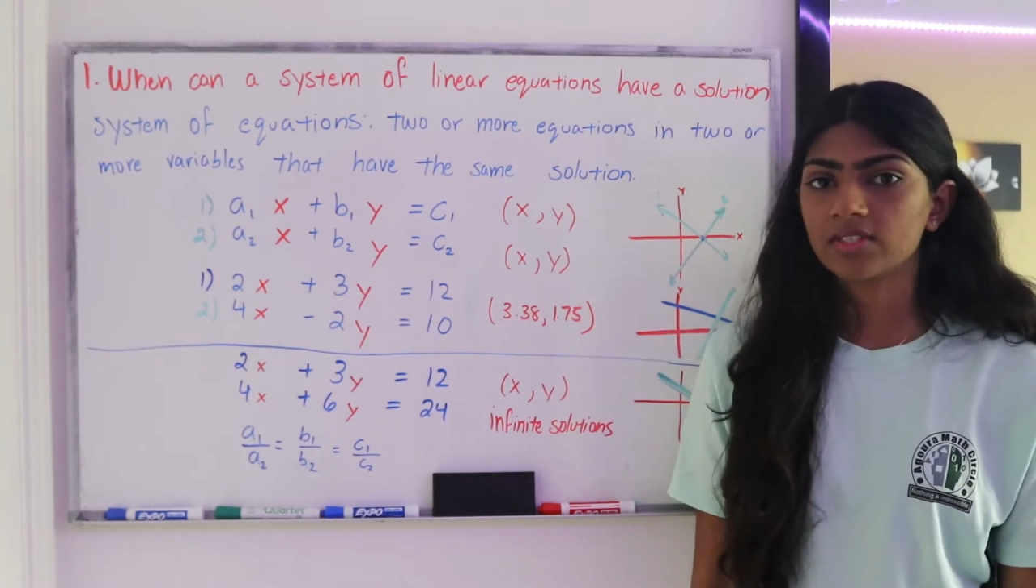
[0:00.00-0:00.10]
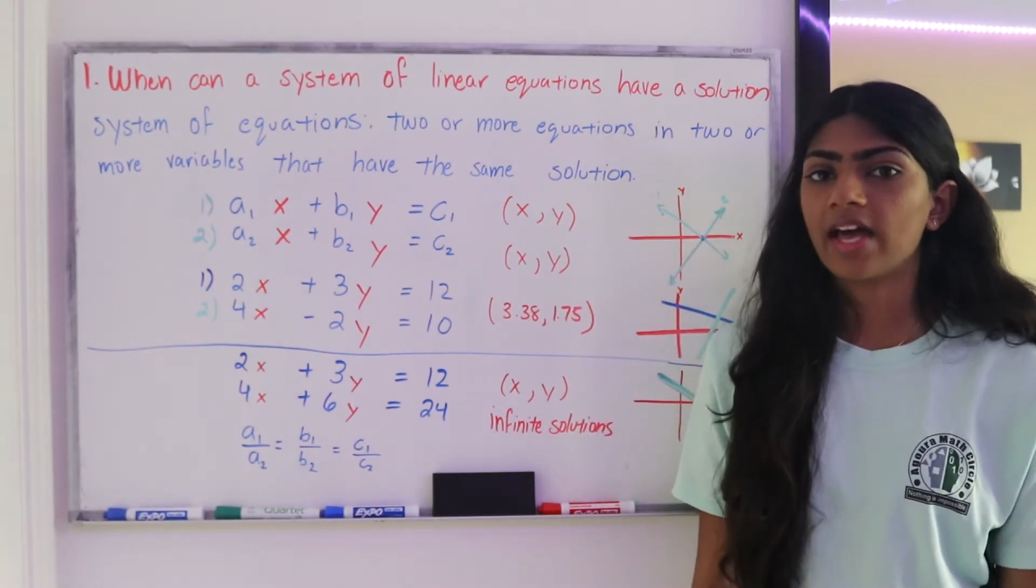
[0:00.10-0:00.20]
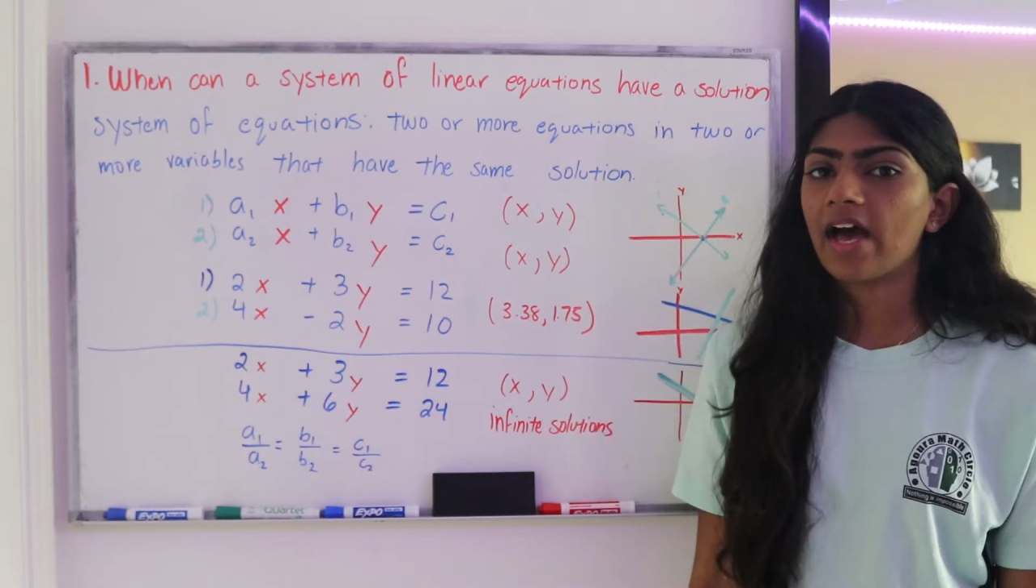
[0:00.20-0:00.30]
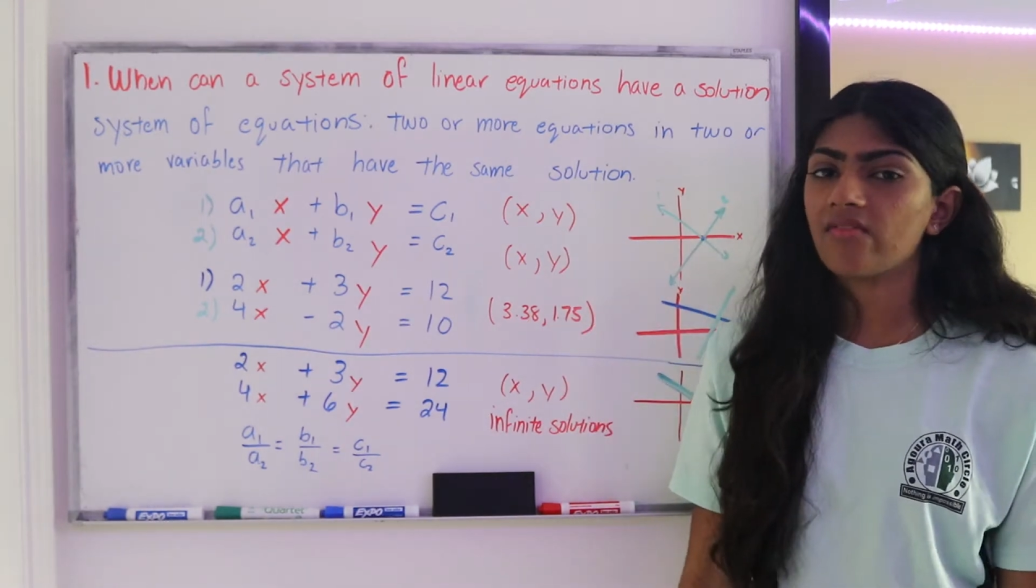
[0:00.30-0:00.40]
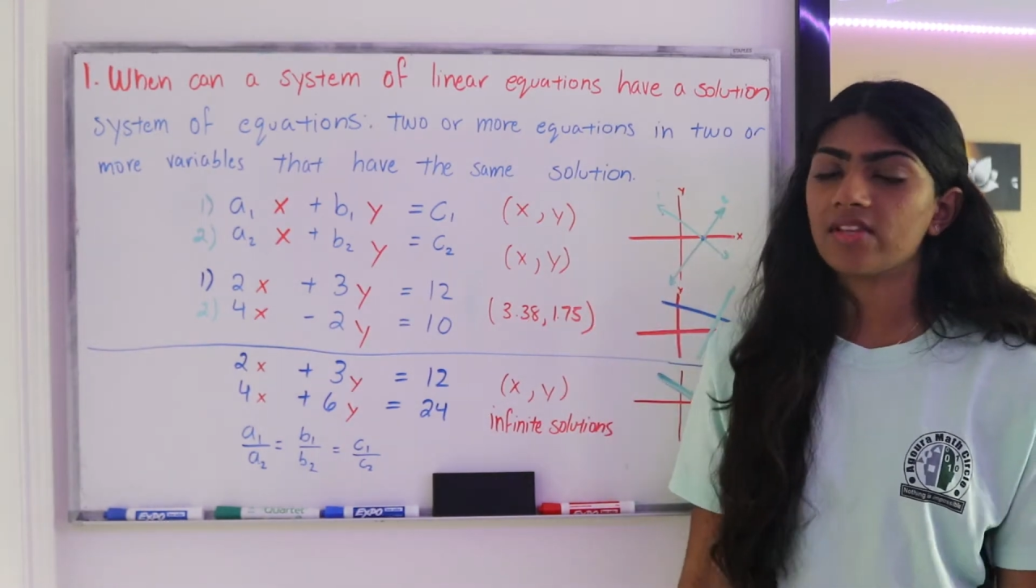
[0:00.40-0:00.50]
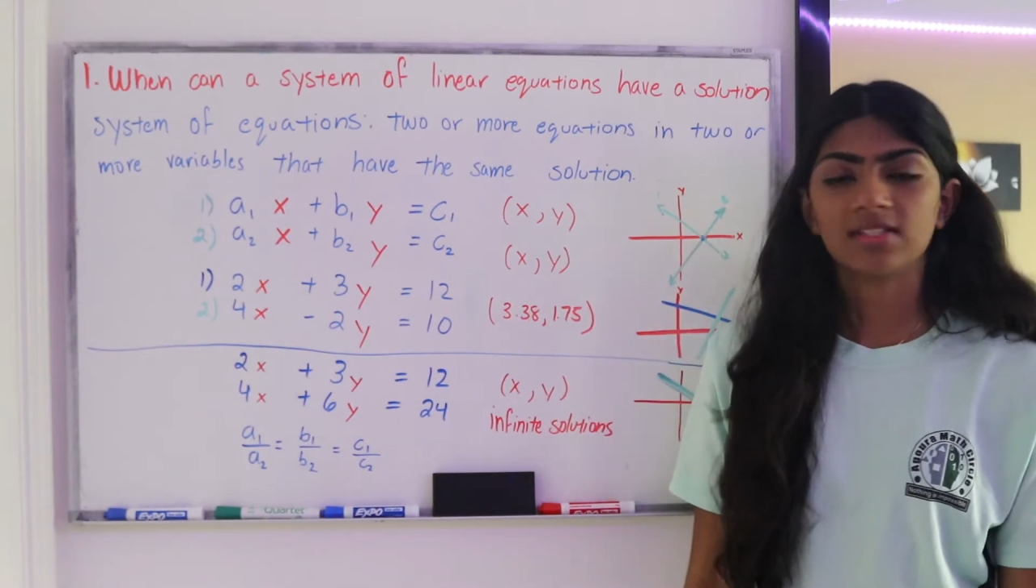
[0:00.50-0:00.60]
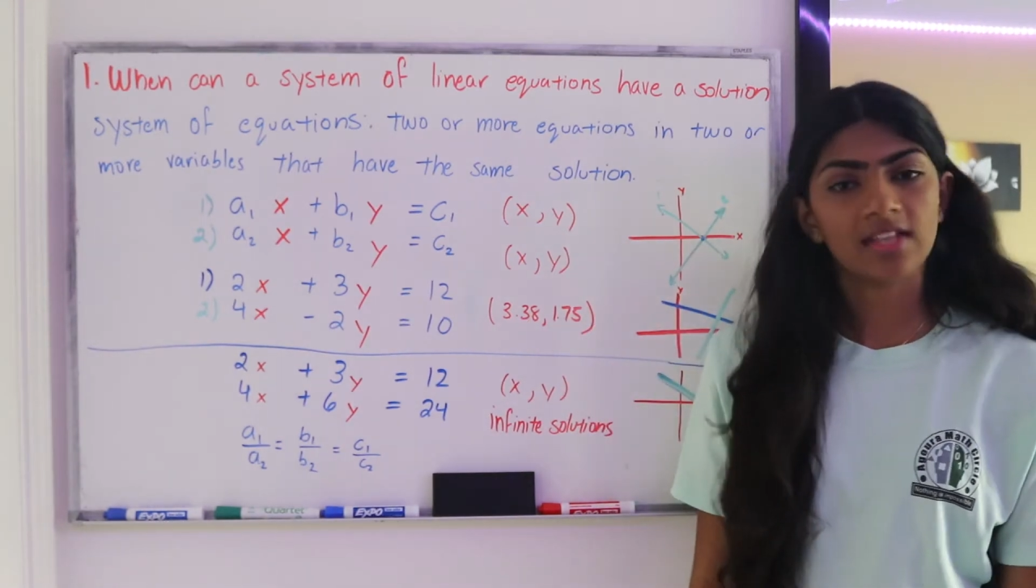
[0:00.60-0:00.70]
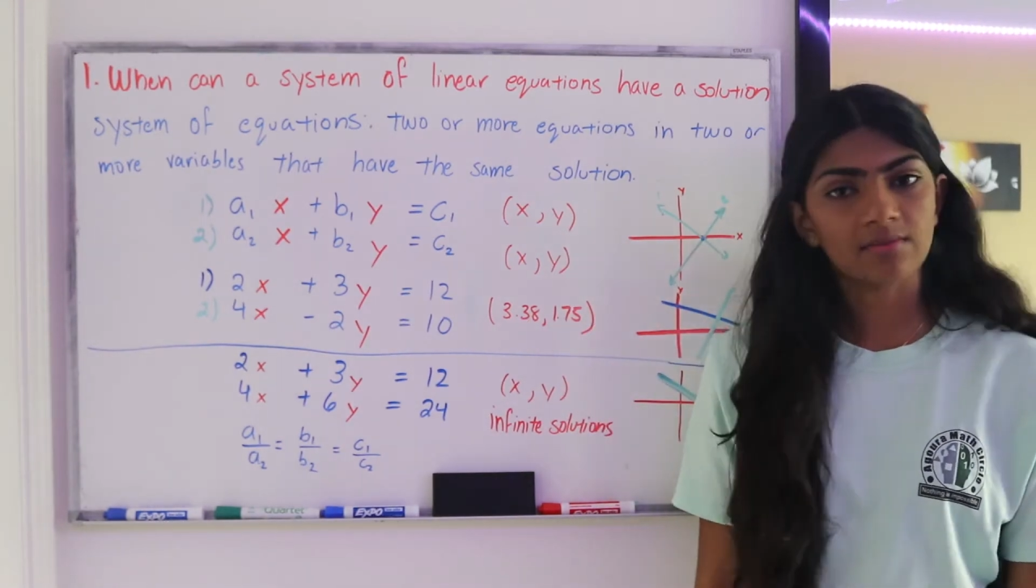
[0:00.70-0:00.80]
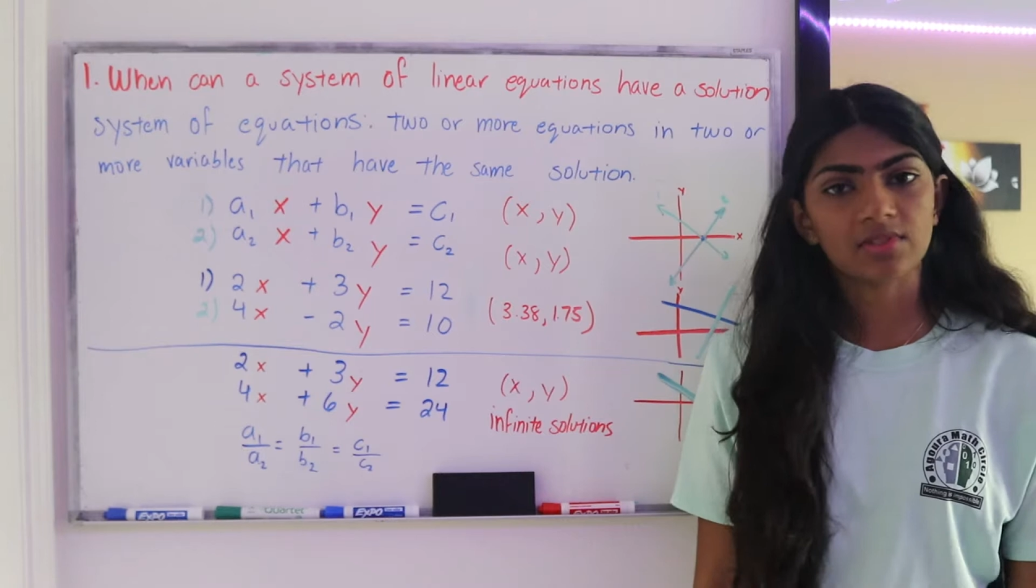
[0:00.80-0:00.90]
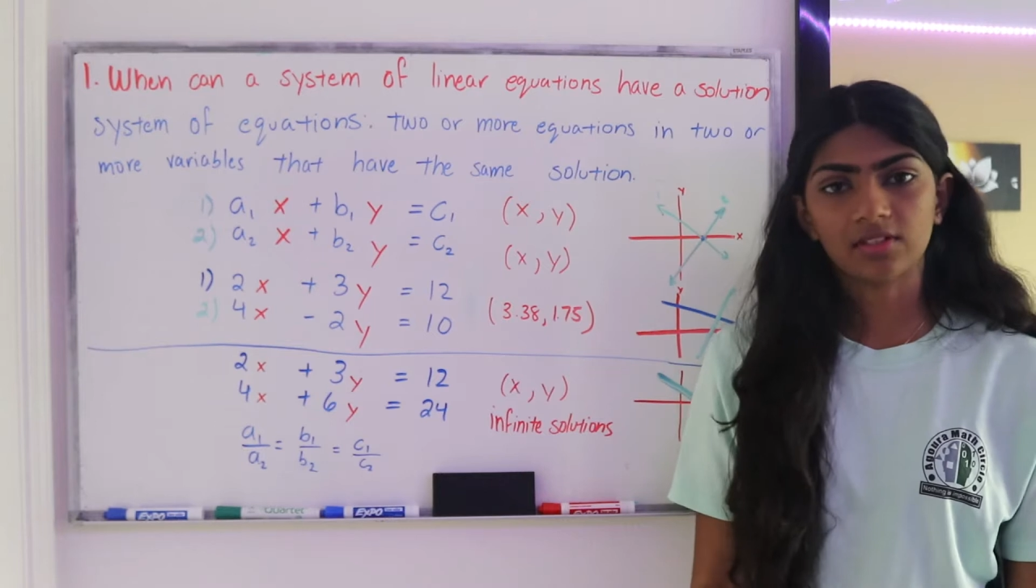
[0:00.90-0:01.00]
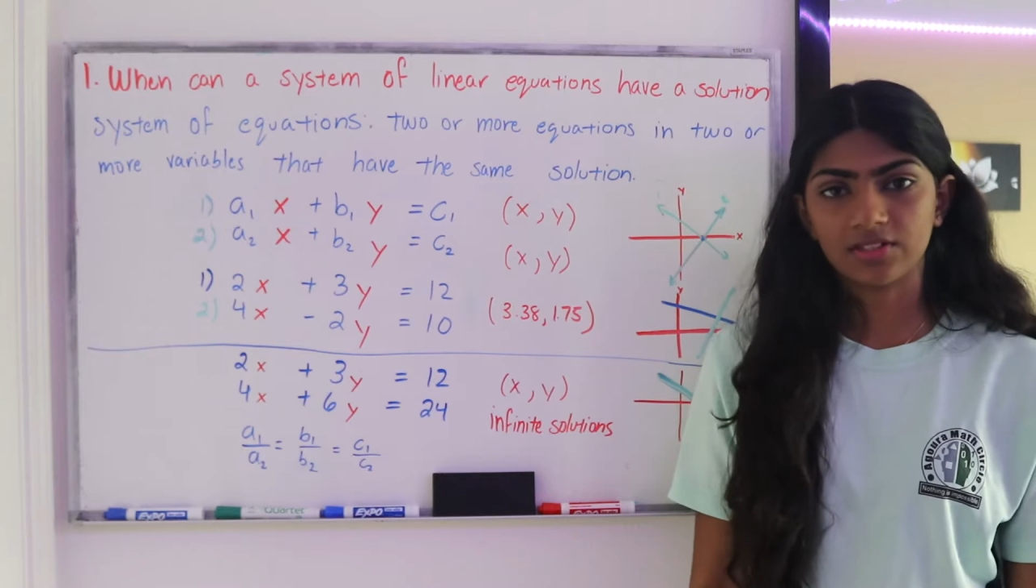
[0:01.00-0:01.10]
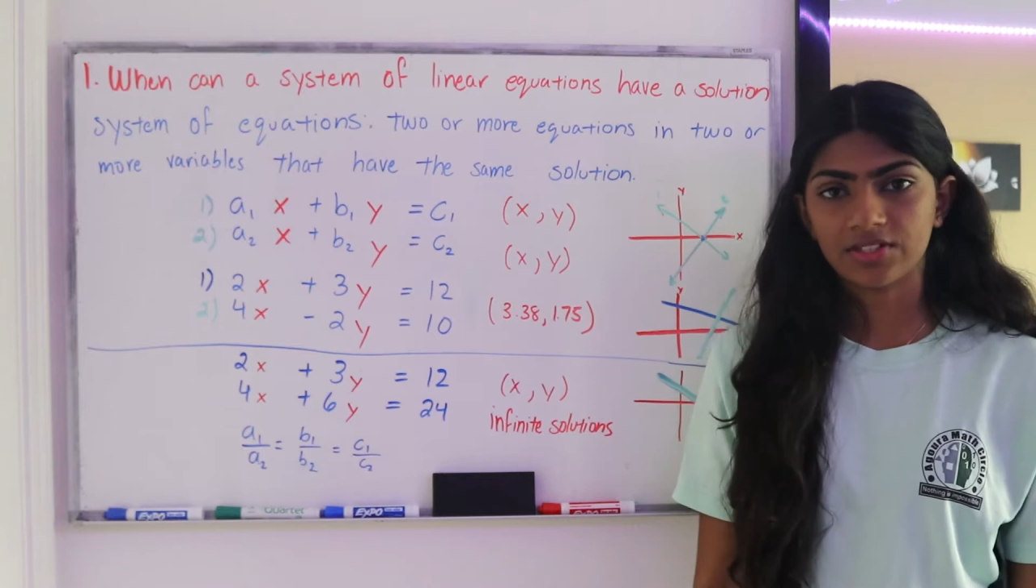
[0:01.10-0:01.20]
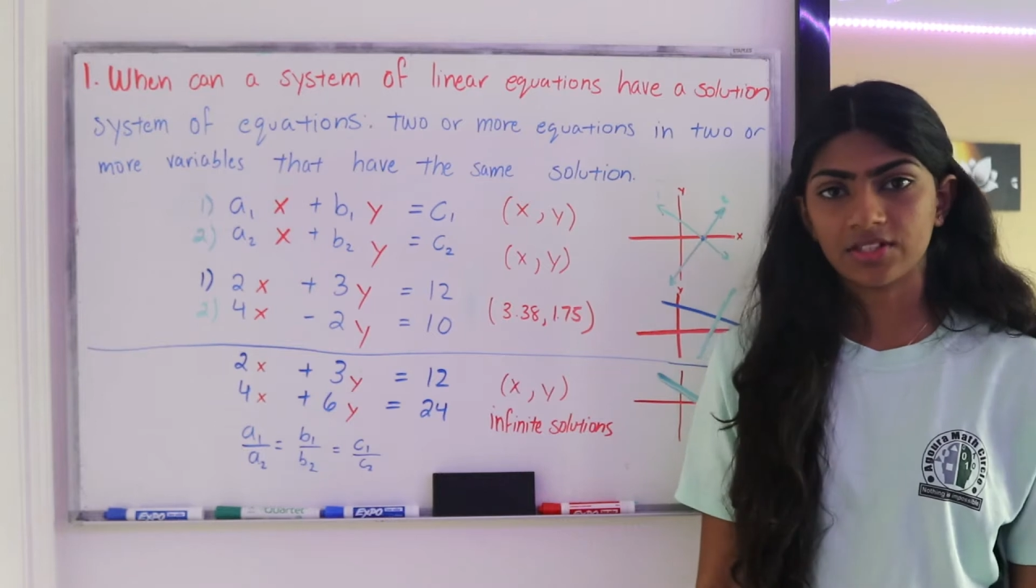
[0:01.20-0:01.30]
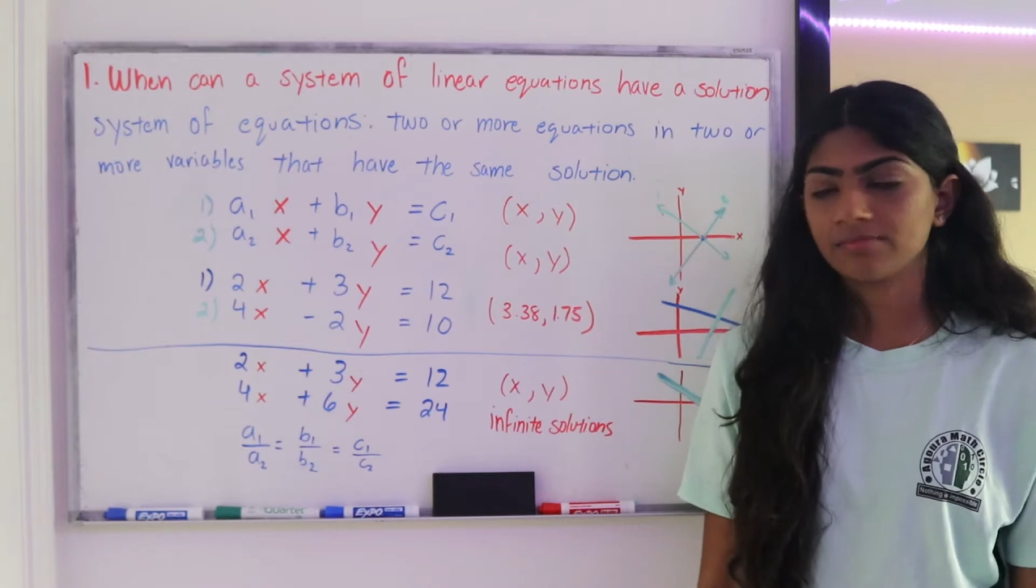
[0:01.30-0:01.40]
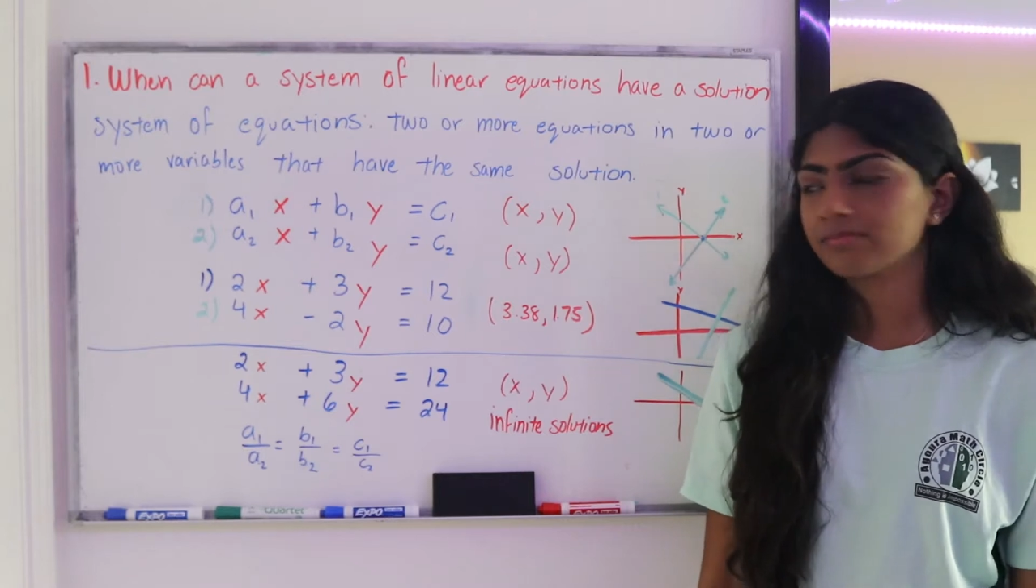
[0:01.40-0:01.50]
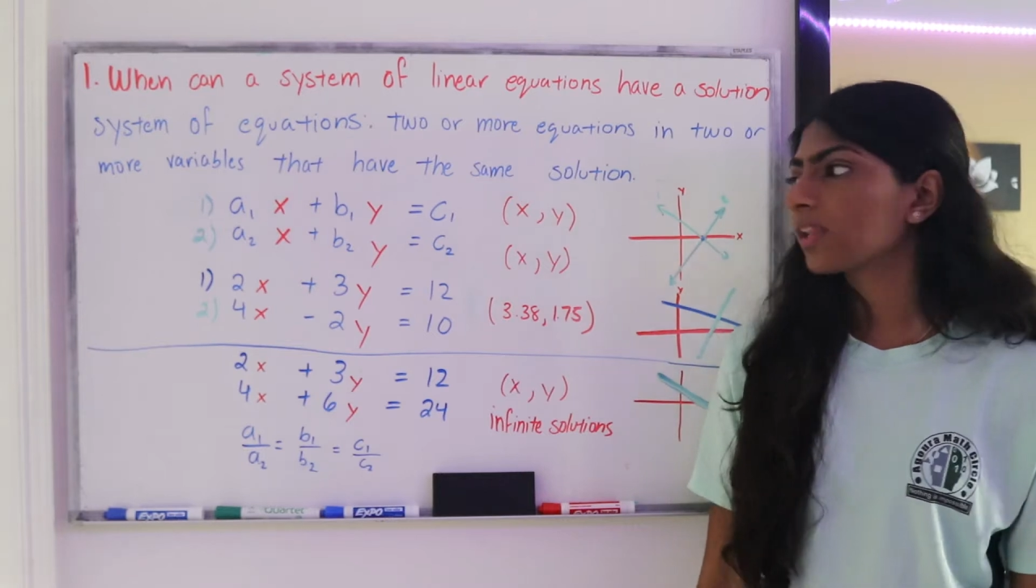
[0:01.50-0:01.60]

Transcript: that have the same solution.